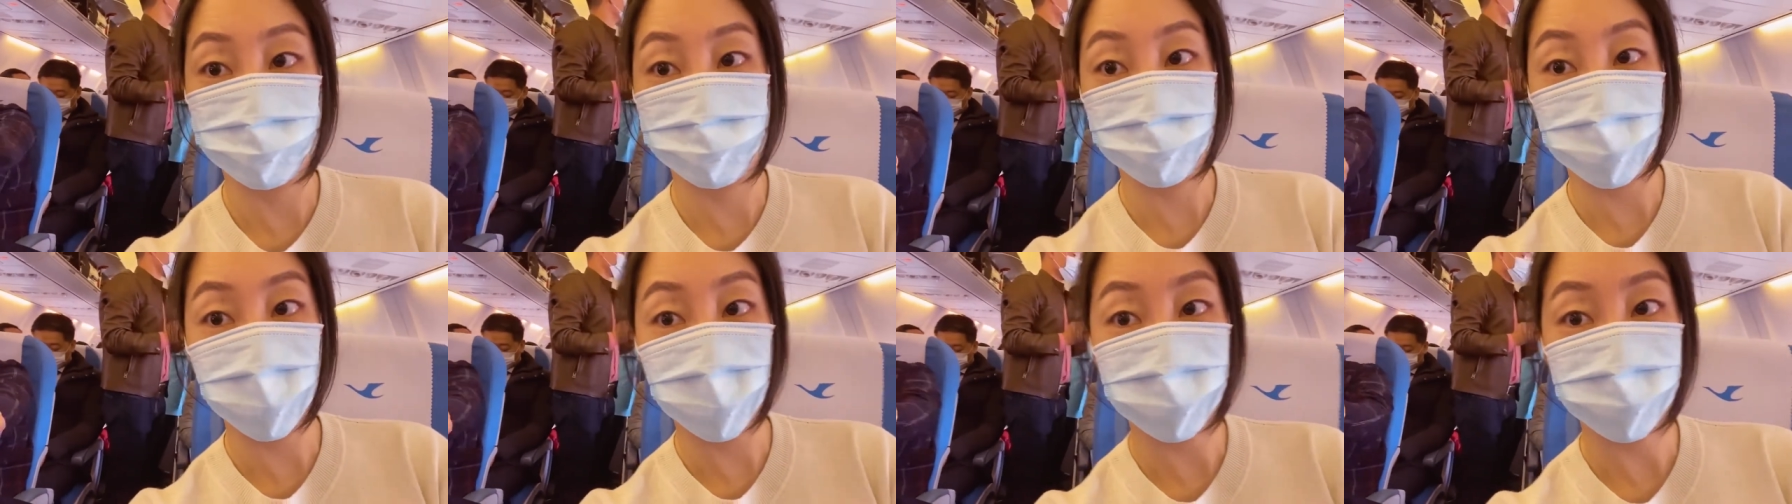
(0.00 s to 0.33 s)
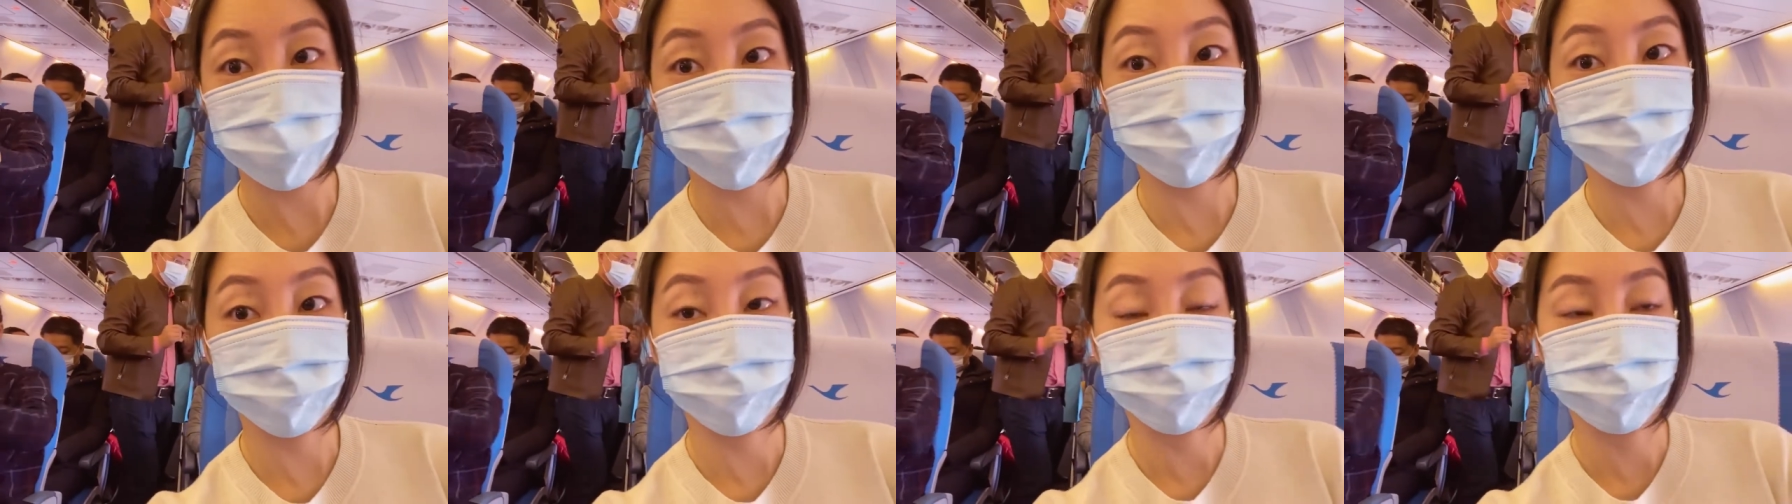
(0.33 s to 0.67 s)

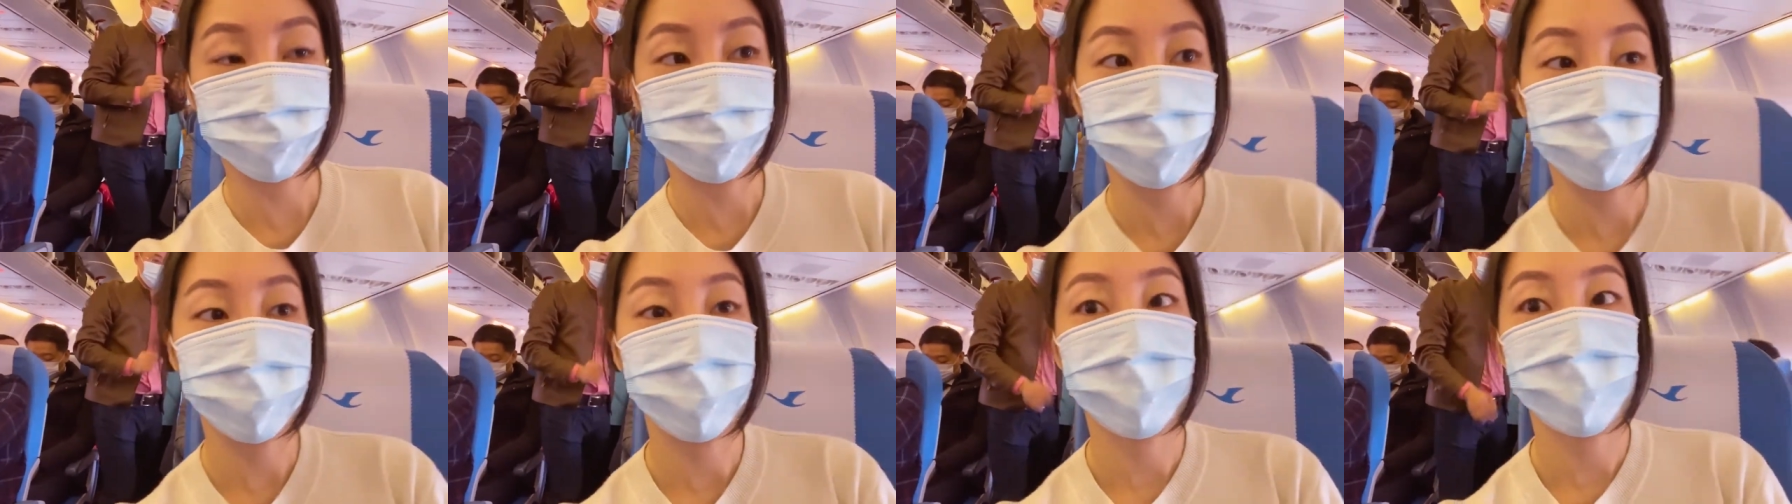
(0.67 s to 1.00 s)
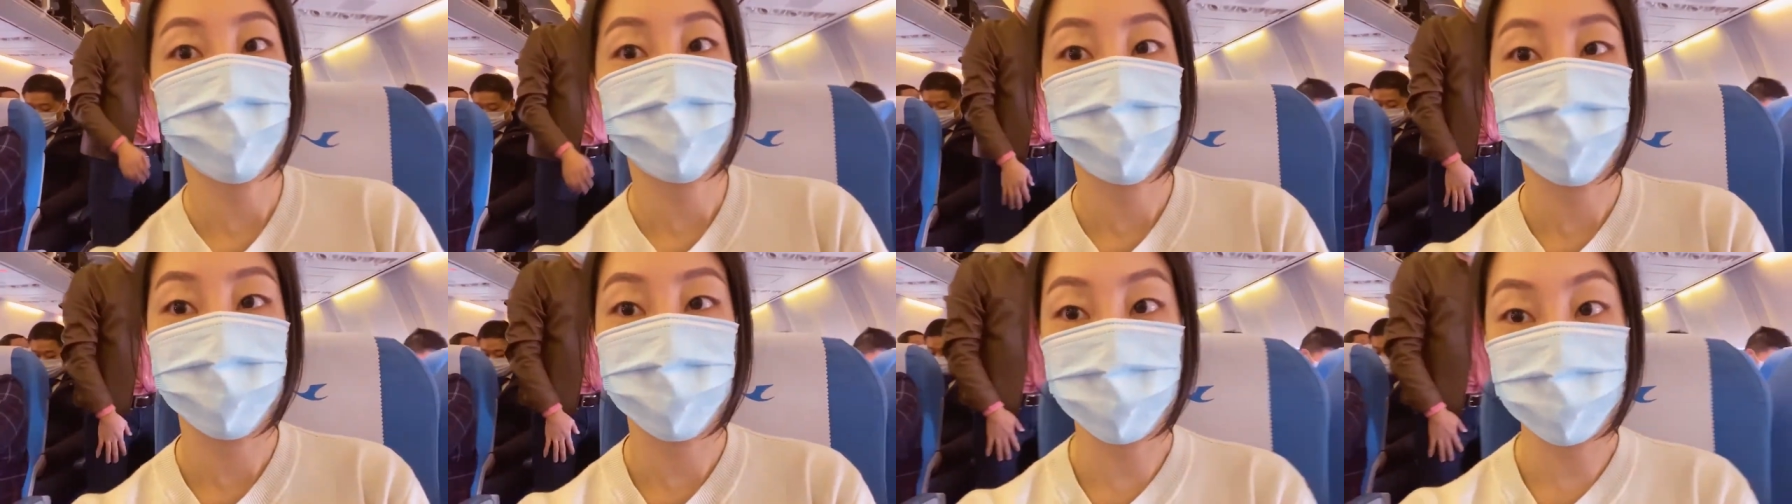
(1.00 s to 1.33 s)
flight.
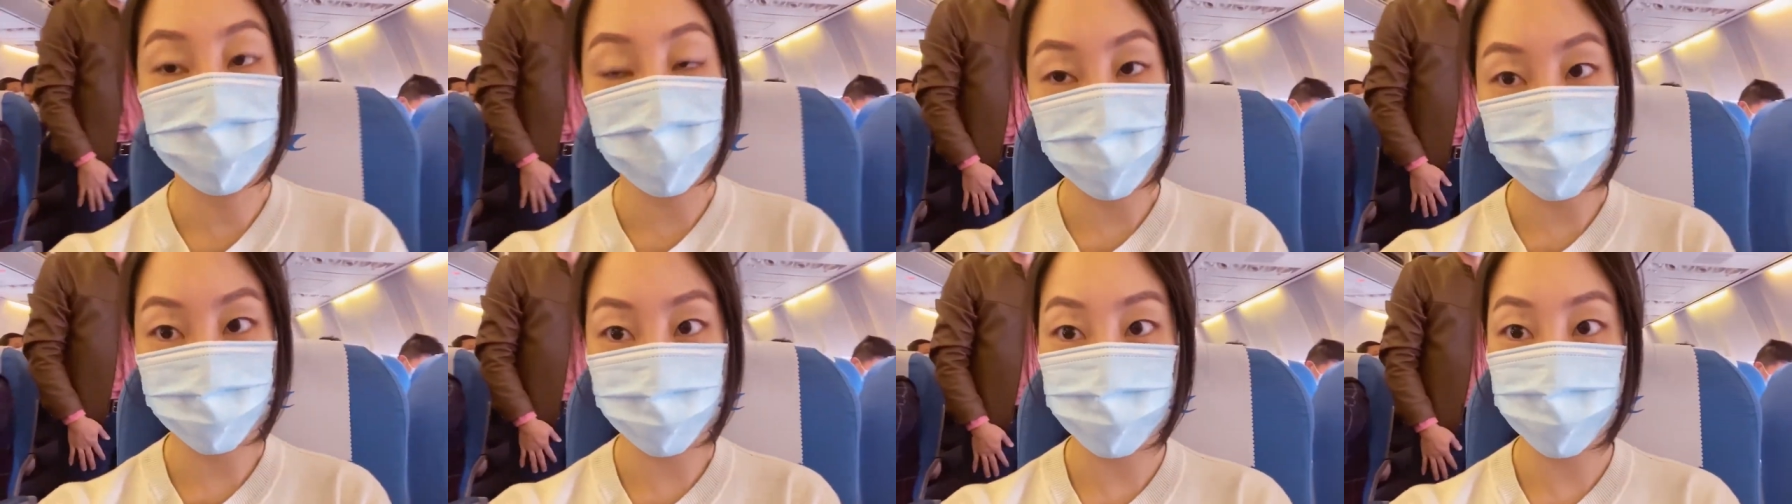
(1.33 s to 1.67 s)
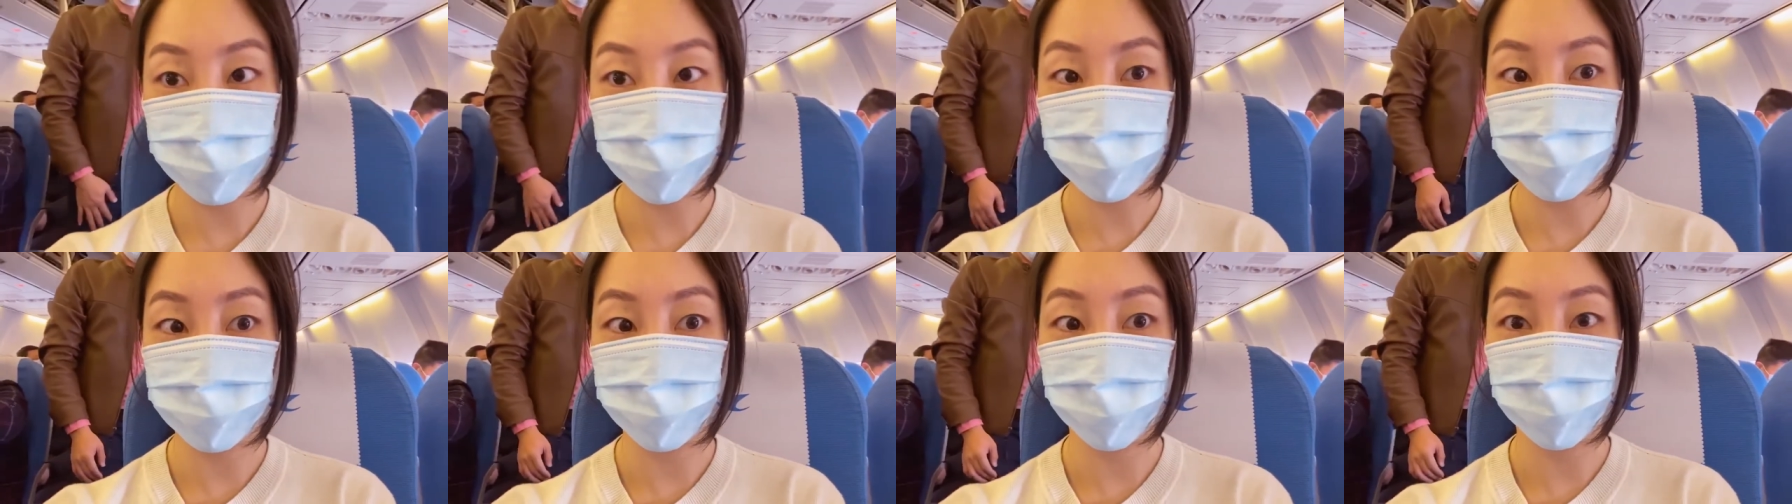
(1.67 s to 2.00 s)

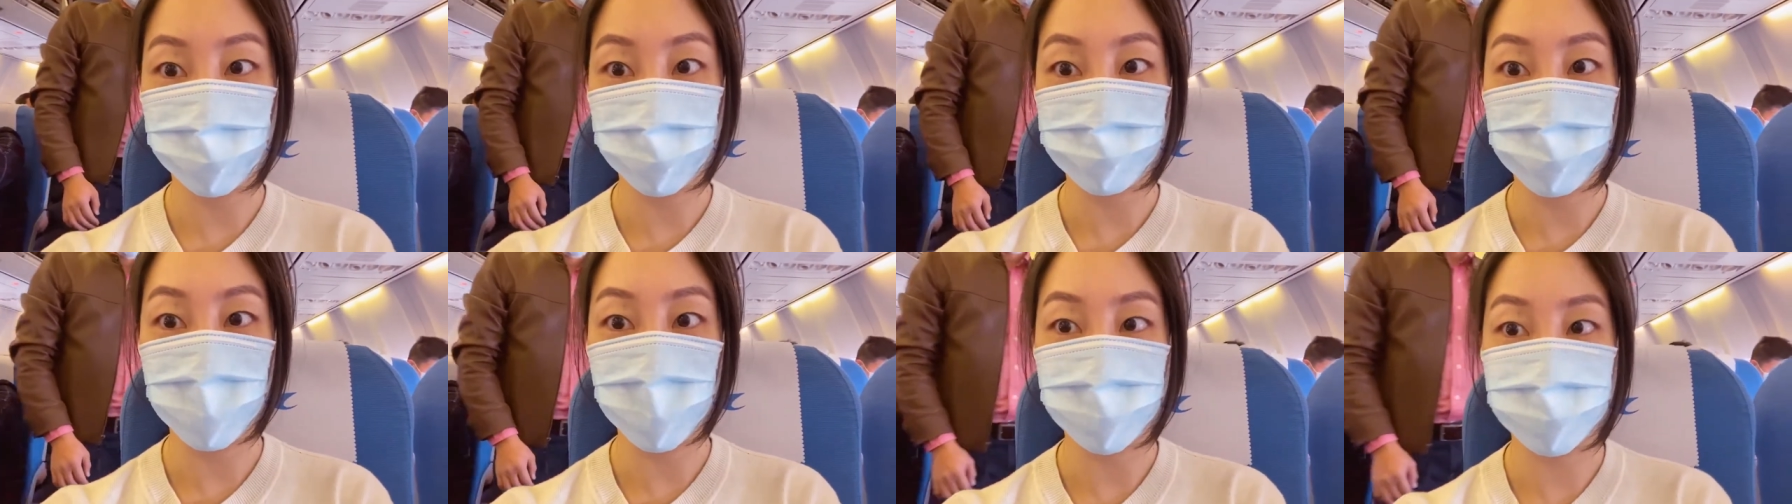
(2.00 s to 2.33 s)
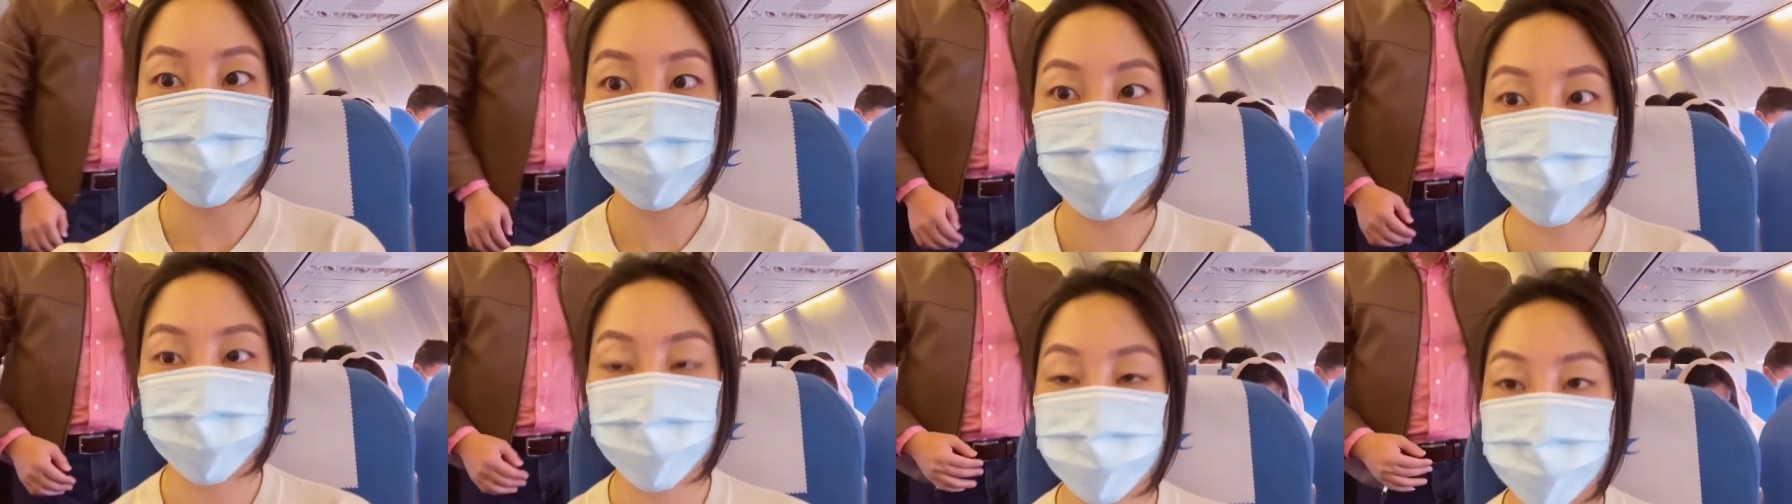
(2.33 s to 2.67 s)
Everybody's wearing a
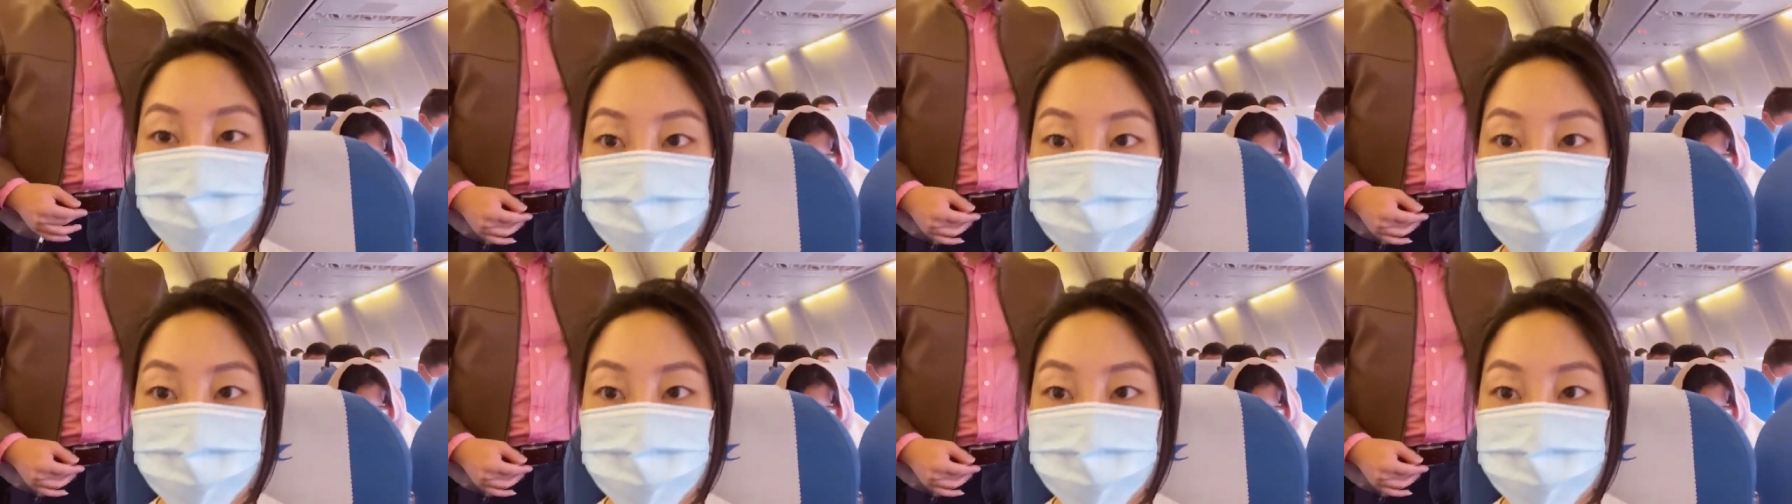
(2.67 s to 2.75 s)
mask.